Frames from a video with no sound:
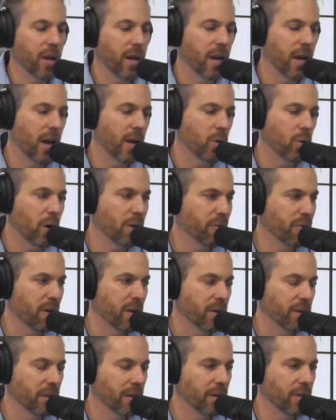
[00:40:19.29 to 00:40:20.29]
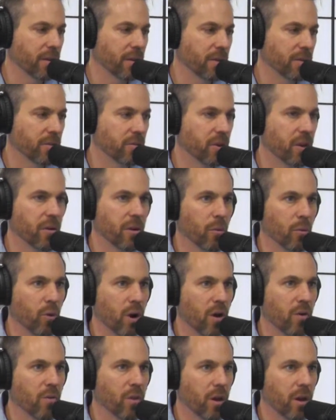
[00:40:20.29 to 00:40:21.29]
And quite frankly, it's very
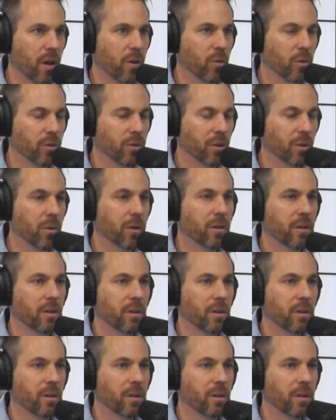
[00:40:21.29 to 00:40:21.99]
rare that I will do it.